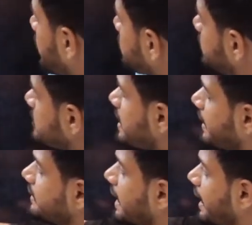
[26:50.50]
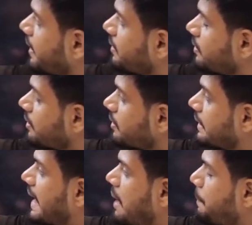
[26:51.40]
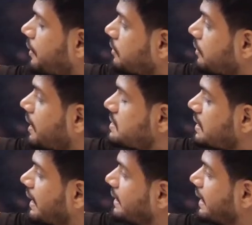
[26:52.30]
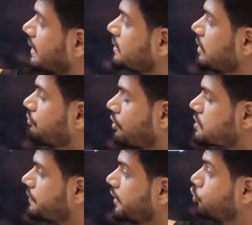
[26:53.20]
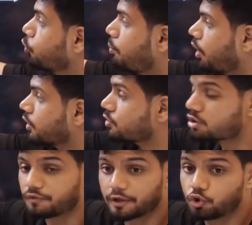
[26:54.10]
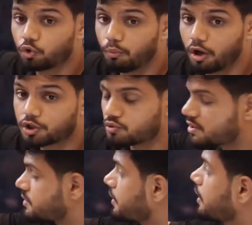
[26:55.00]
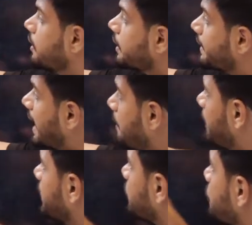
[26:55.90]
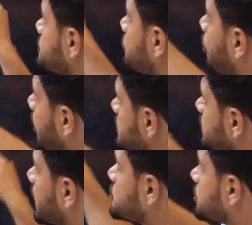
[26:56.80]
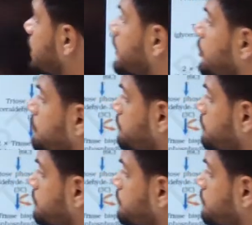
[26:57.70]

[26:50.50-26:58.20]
This entire GAP, glyceraldehyde 3-phosphate, 2 molecules of it, 2 molecules. GAP undergoes oxidation right now.